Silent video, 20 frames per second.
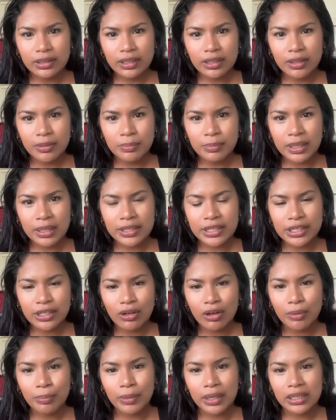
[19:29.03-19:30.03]
monkey
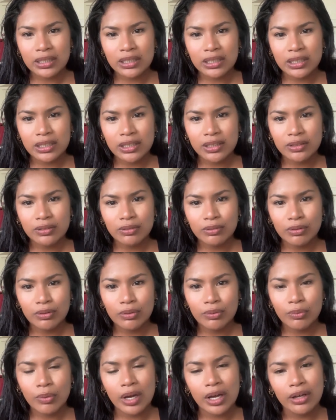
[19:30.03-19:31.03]
on my knee.
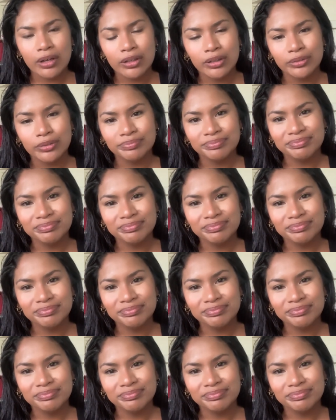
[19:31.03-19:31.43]
Well,